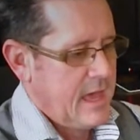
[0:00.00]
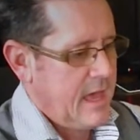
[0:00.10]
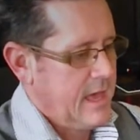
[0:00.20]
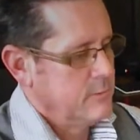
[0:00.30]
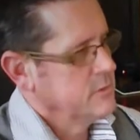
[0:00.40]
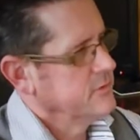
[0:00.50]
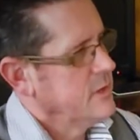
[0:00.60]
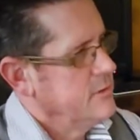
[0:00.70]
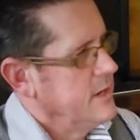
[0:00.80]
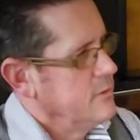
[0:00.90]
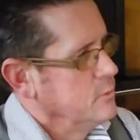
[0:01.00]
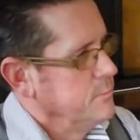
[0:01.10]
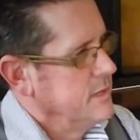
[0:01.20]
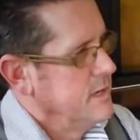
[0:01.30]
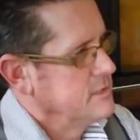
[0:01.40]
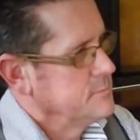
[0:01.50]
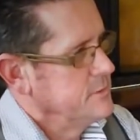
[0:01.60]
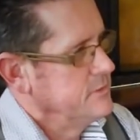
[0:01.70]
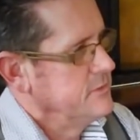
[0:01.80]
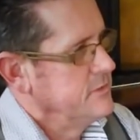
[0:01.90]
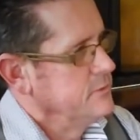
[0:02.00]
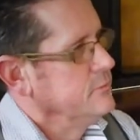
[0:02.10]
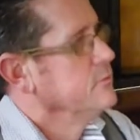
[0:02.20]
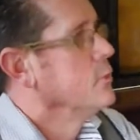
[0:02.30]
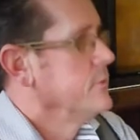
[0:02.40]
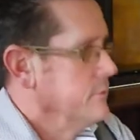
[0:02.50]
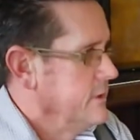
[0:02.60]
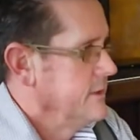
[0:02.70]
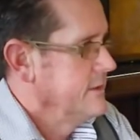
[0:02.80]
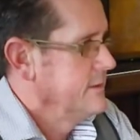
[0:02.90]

had what's called not open house, but you'd sit and do floor duty.